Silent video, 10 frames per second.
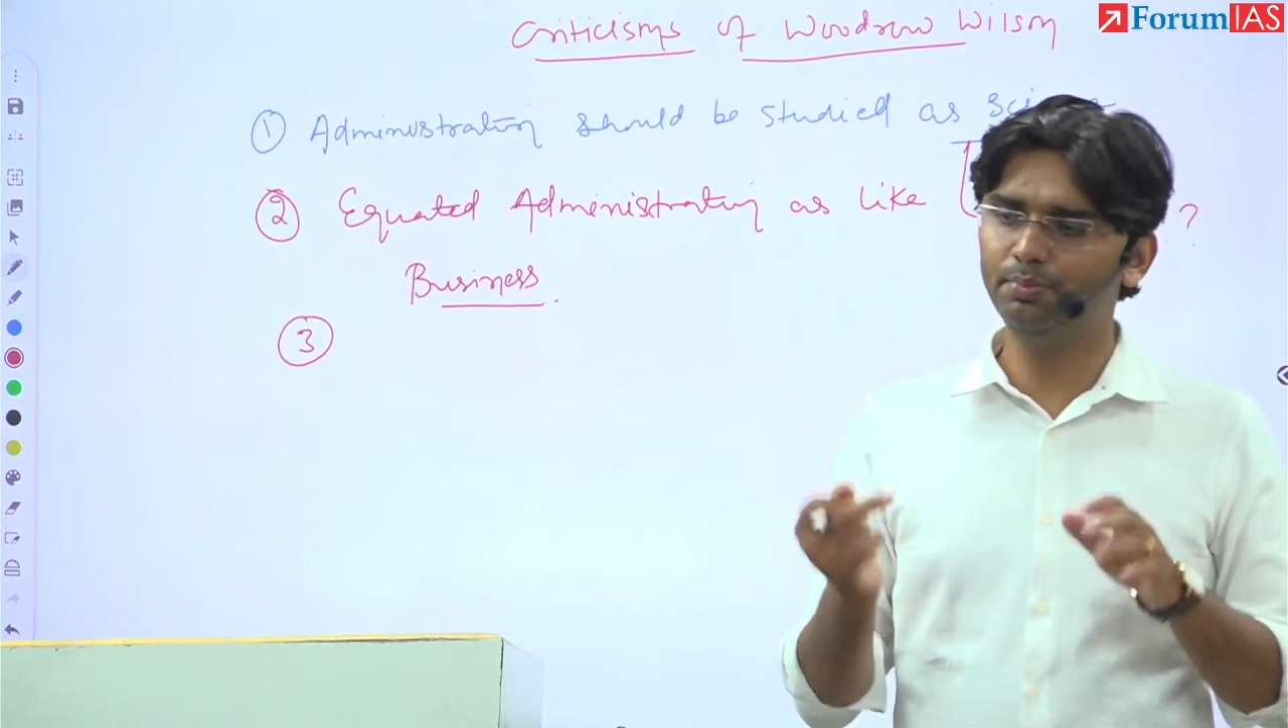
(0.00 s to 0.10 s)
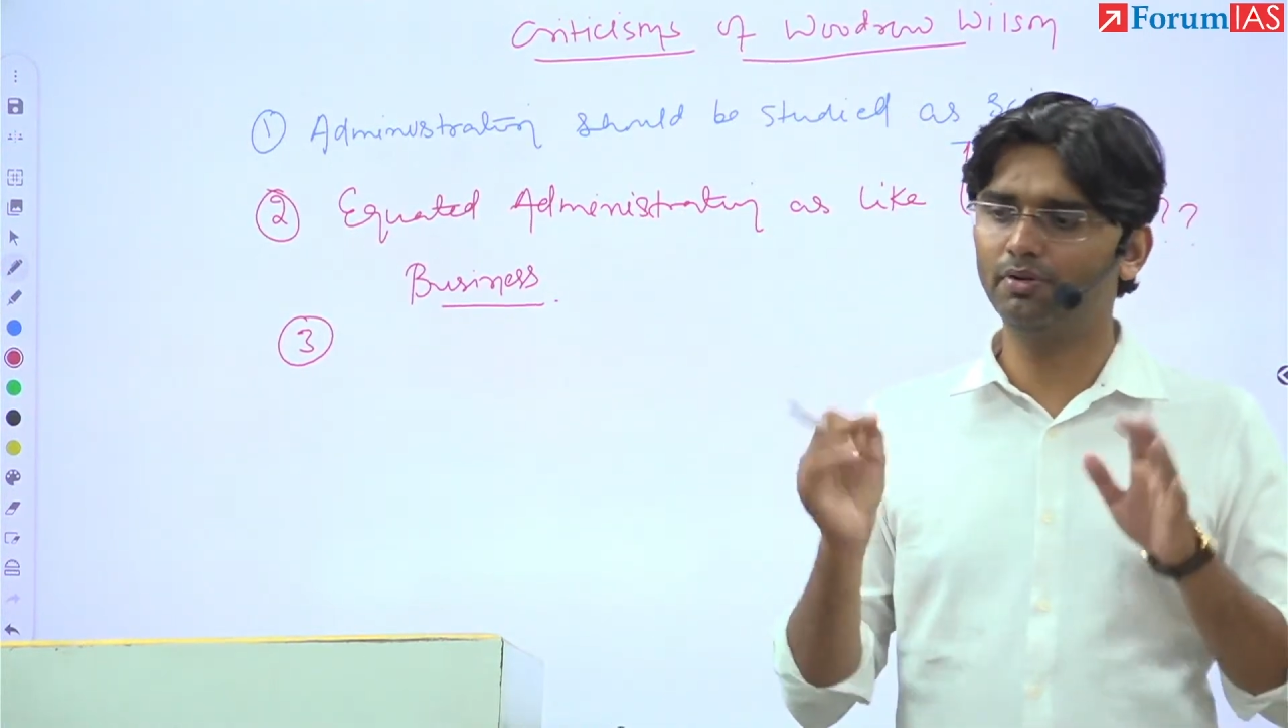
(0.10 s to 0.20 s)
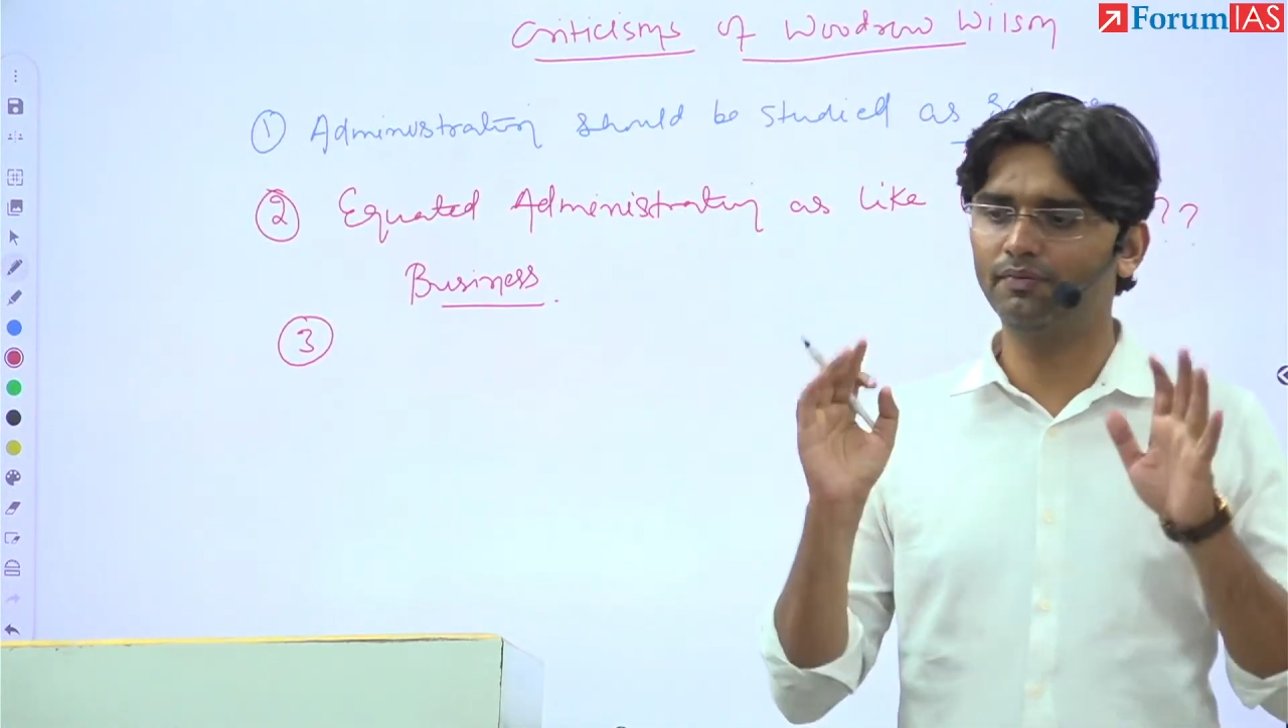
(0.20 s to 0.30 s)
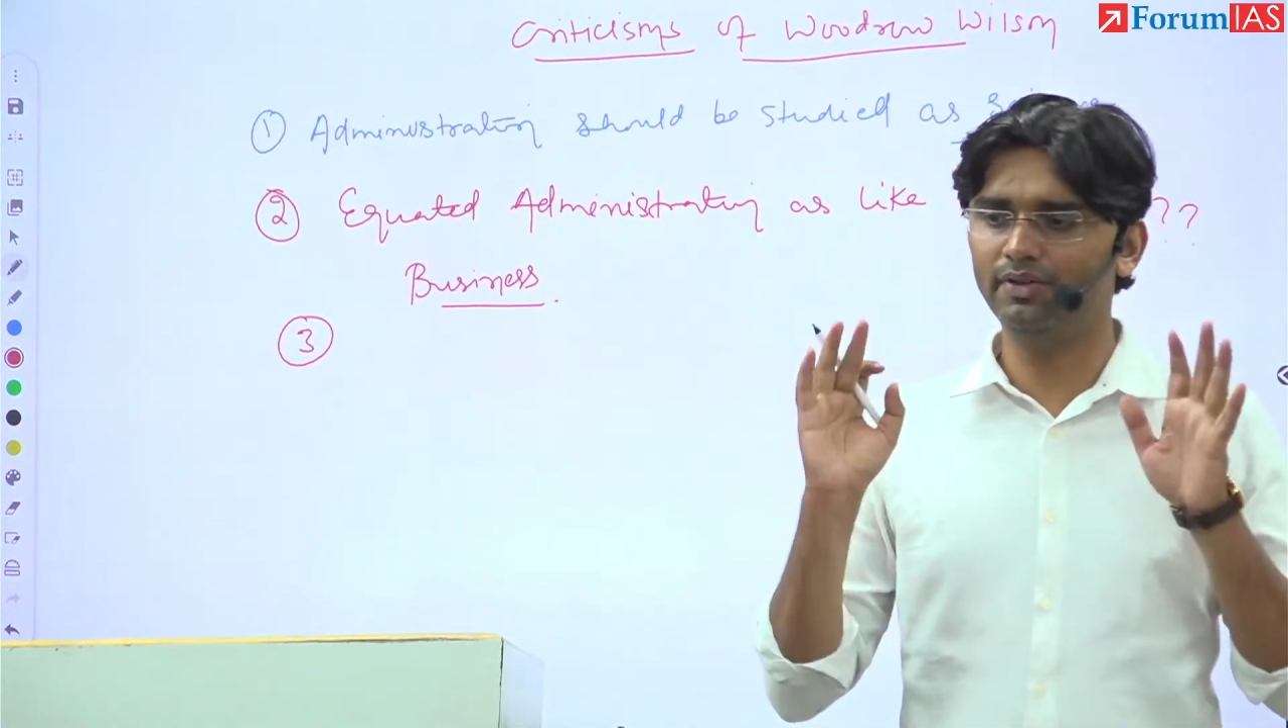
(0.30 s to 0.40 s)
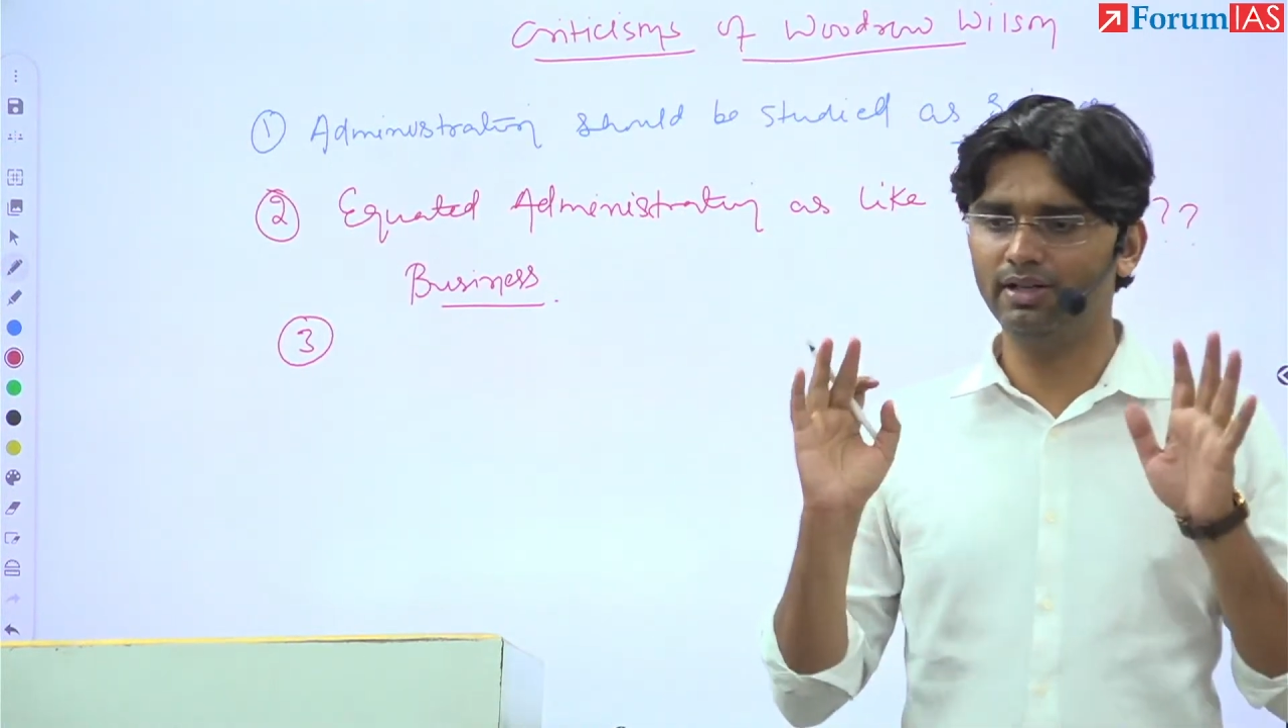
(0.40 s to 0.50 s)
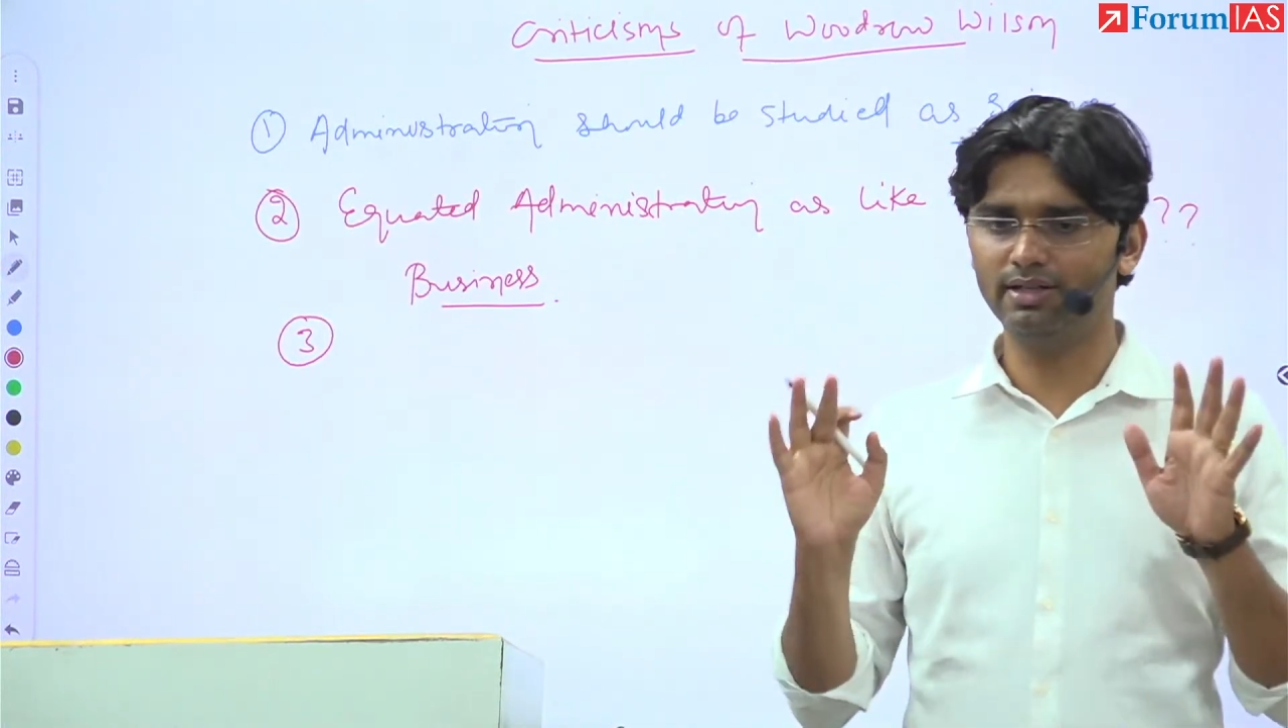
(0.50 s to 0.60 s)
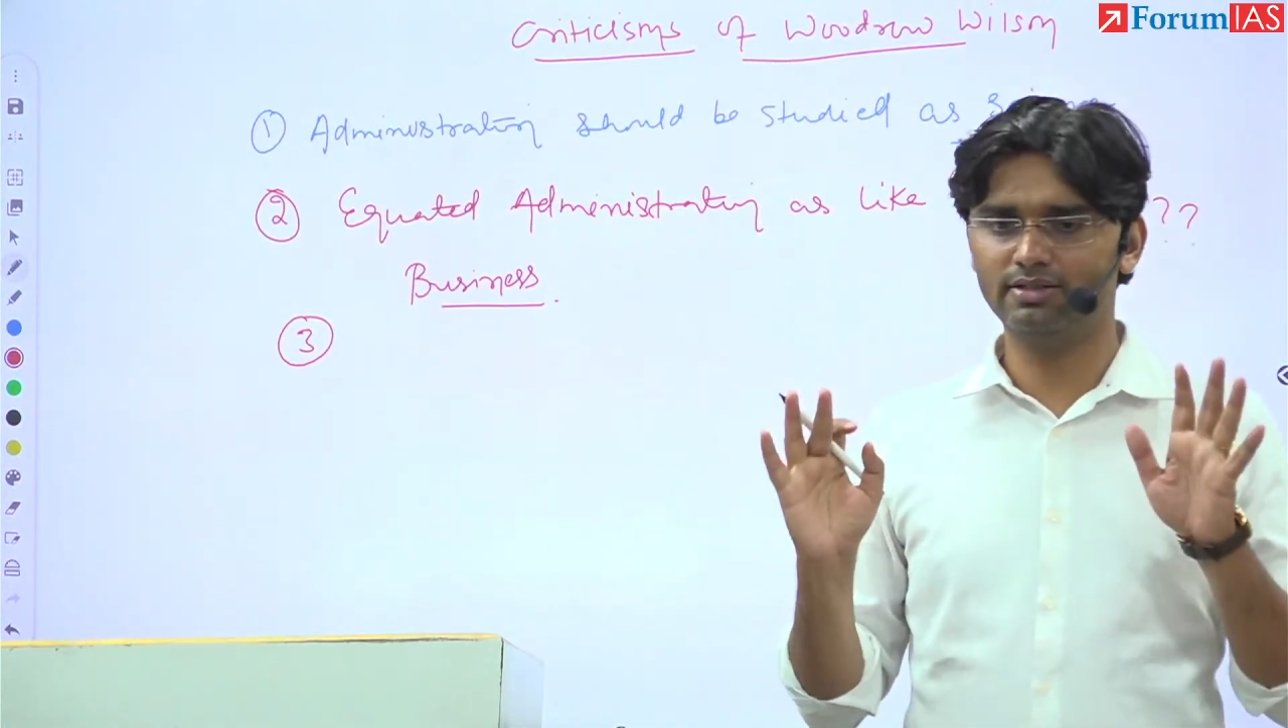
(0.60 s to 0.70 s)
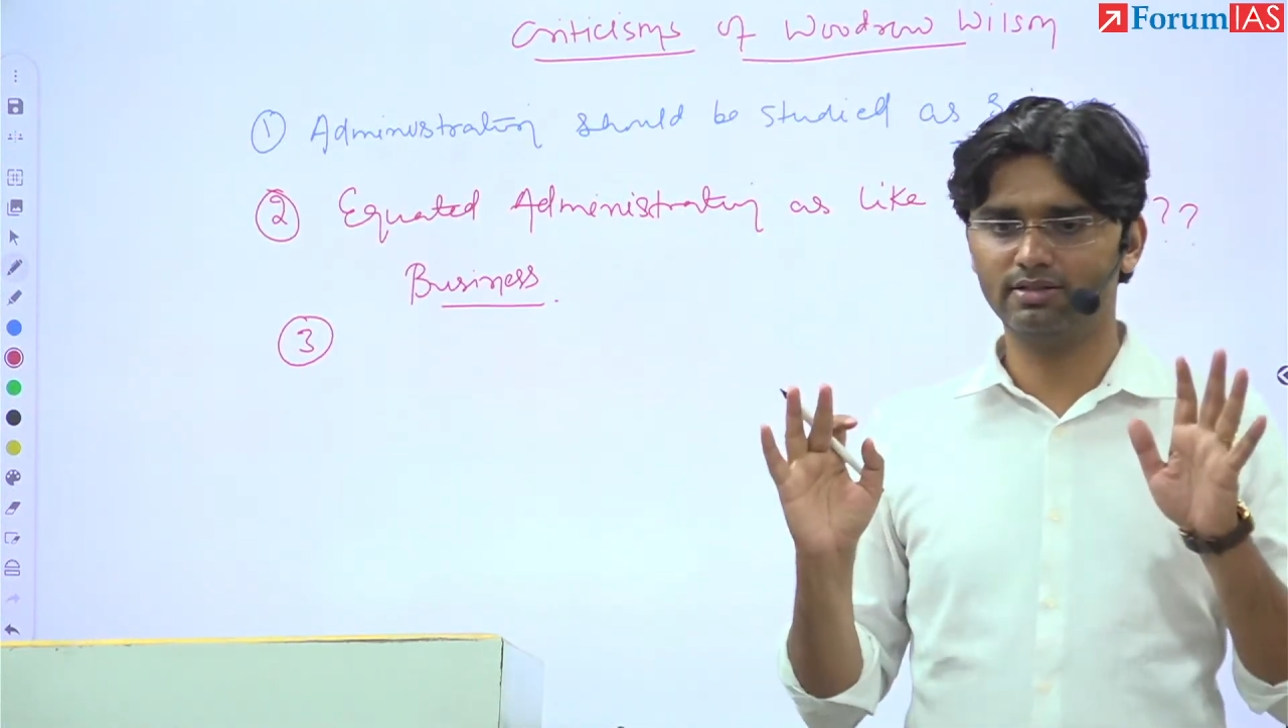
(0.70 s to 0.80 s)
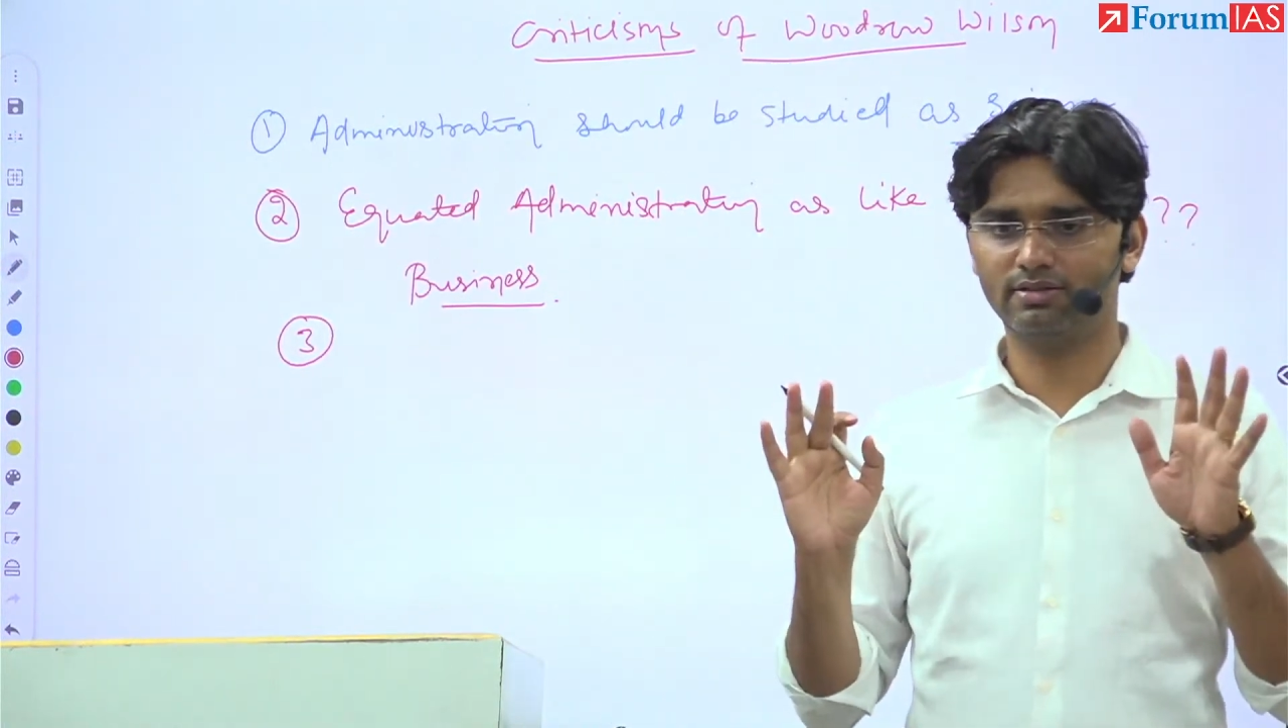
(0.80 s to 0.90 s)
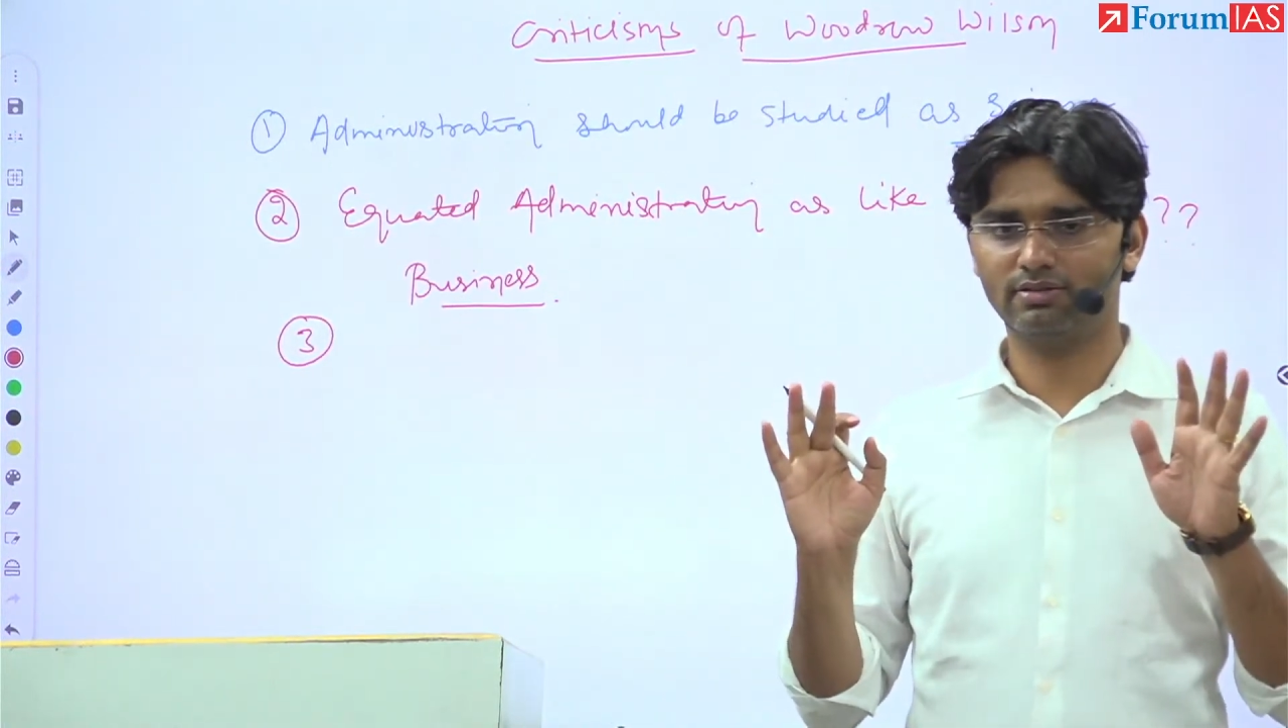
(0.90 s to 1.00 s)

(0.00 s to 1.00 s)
profit is